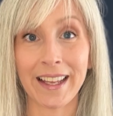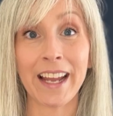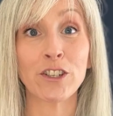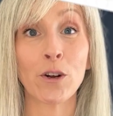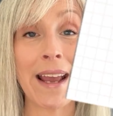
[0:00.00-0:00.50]

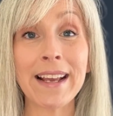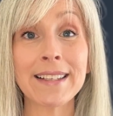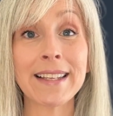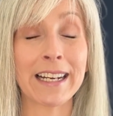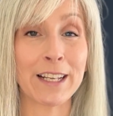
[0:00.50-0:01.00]

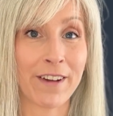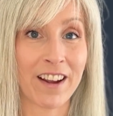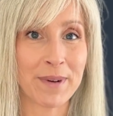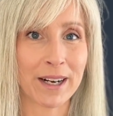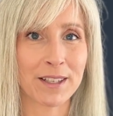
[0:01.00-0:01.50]
HOAs,
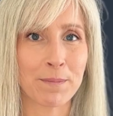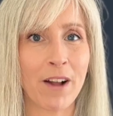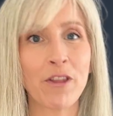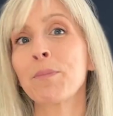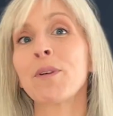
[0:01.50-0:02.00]
$85 a
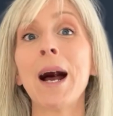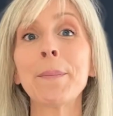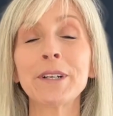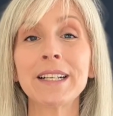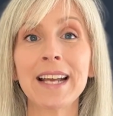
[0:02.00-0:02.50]
month,
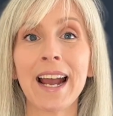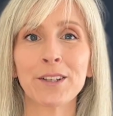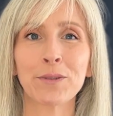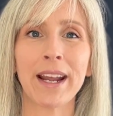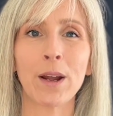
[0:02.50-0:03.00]
property
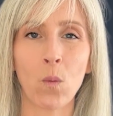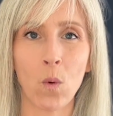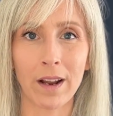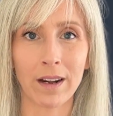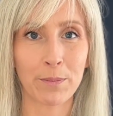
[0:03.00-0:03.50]
tax rate
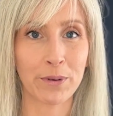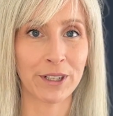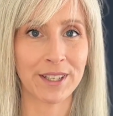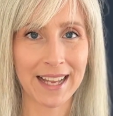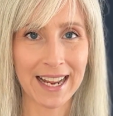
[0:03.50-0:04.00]

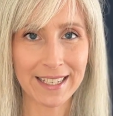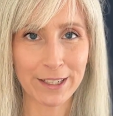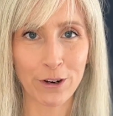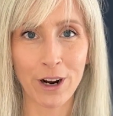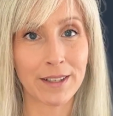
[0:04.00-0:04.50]
1%
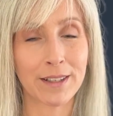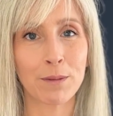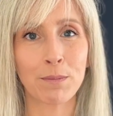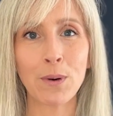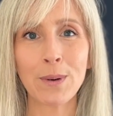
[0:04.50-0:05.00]
across
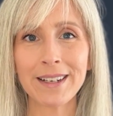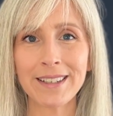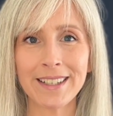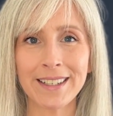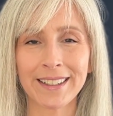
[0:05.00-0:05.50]
the
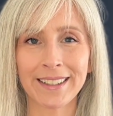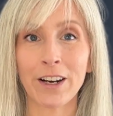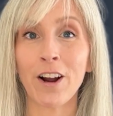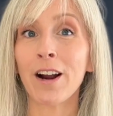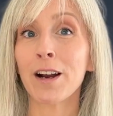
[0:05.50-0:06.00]
board.
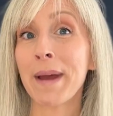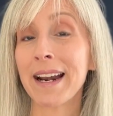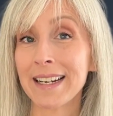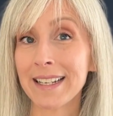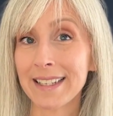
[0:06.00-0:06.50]
There are
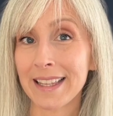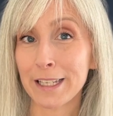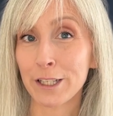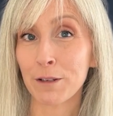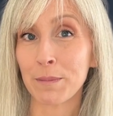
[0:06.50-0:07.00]
amenities in
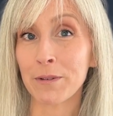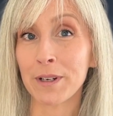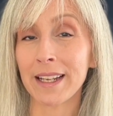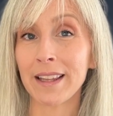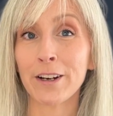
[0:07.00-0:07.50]
this
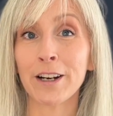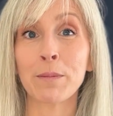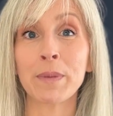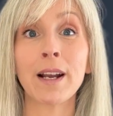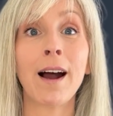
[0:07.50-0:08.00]
community. They're going
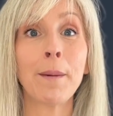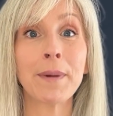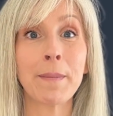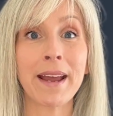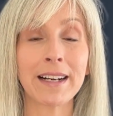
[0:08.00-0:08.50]
to be
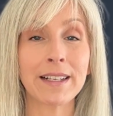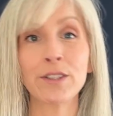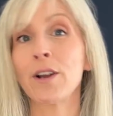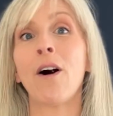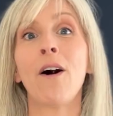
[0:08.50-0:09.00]
common amenities
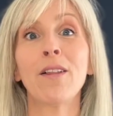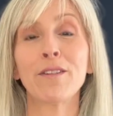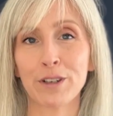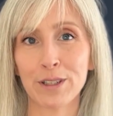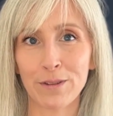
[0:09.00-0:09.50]
to all
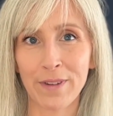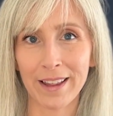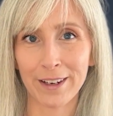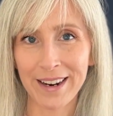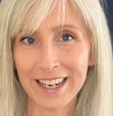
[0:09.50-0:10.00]
of Crystal
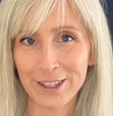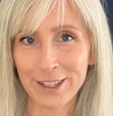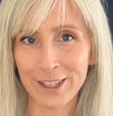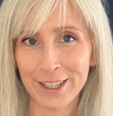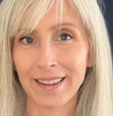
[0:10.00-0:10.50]
Valley
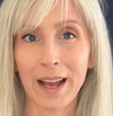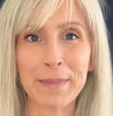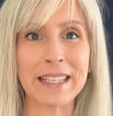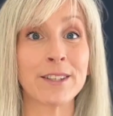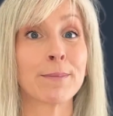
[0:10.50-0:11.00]
Ranch. That
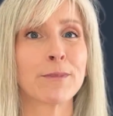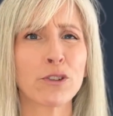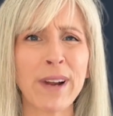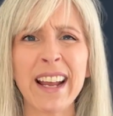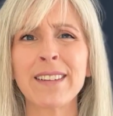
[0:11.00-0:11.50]
means
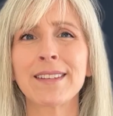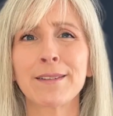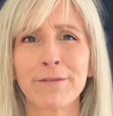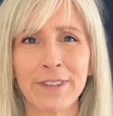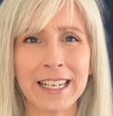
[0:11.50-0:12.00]

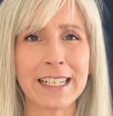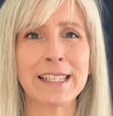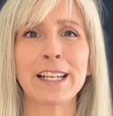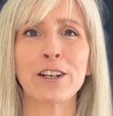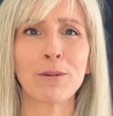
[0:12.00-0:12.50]
trails,
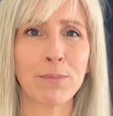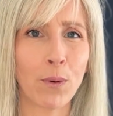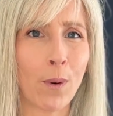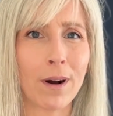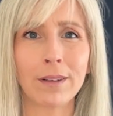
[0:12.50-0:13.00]
fitness center,
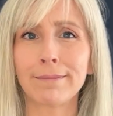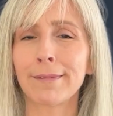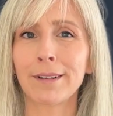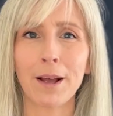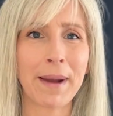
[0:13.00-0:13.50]
pool,
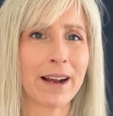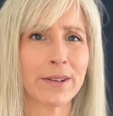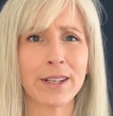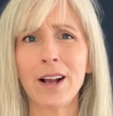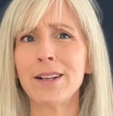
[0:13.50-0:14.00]

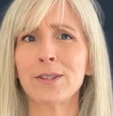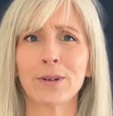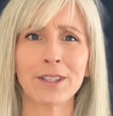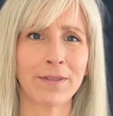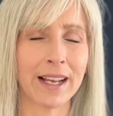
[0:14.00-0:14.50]
clubhouse, all
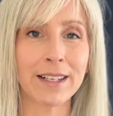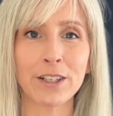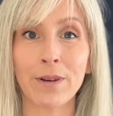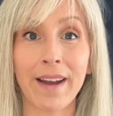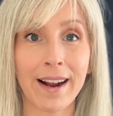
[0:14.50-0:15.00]
sorts of things
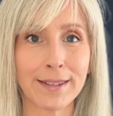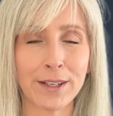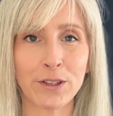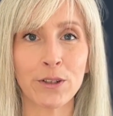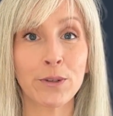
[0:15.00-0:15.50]
that you have
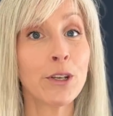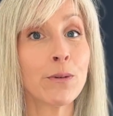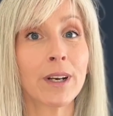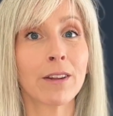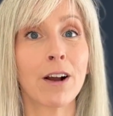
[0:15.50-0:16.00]
access to,
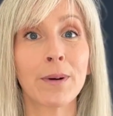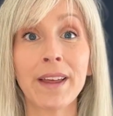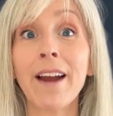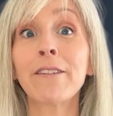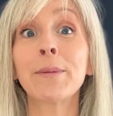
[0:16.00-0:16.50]
you and along with
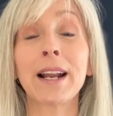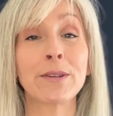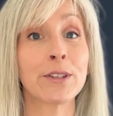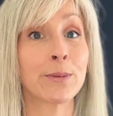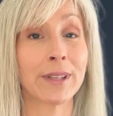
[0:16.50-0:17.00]
everyone
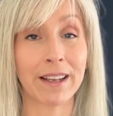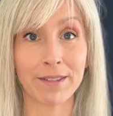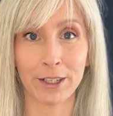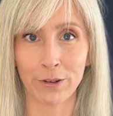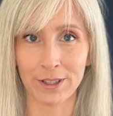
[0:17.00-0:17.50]
else who
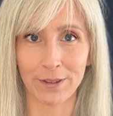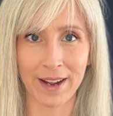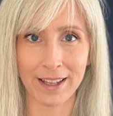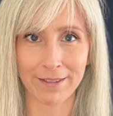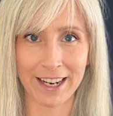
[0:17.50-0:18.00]
lives in Crystal
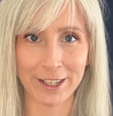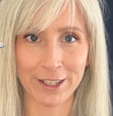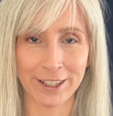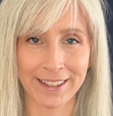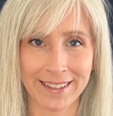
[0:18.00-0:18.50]
Valley
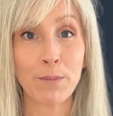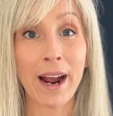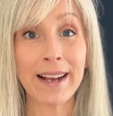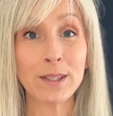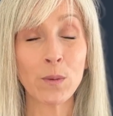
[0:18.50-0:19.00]
Ranch.
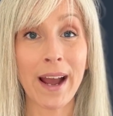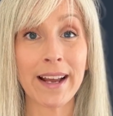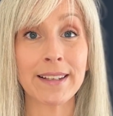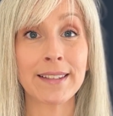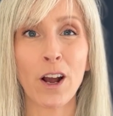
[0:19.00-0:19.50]

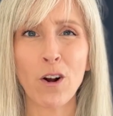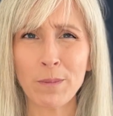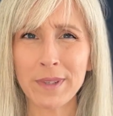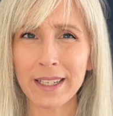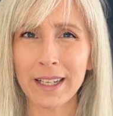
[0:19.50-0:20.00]
Price-wise, the
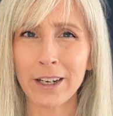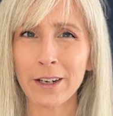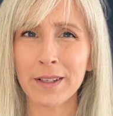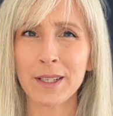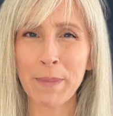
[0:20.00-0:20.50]
homes in
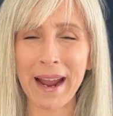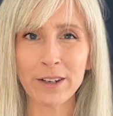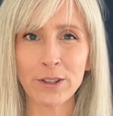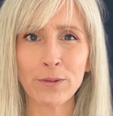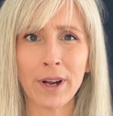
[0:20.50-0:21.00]
here, the
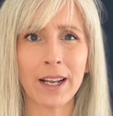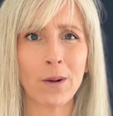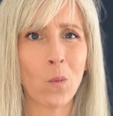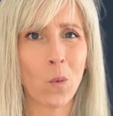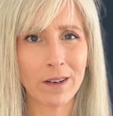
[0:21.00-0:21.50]
specs are
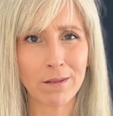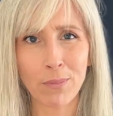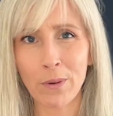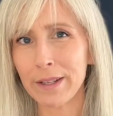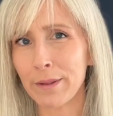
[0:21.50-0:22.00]
running
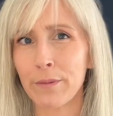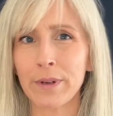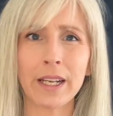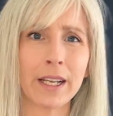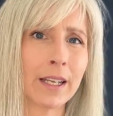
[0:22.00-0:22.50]
$1.3
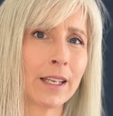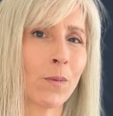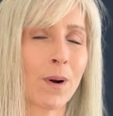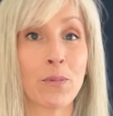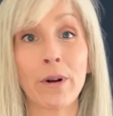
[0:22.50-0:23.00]
to
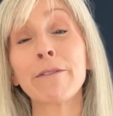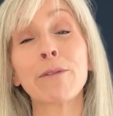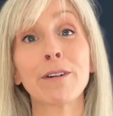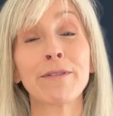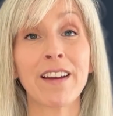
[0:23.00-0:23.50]

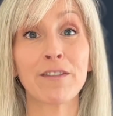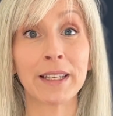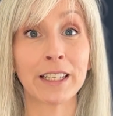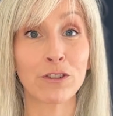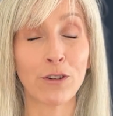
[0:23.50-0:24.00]
$1.45
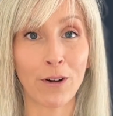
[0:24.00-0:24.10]
million.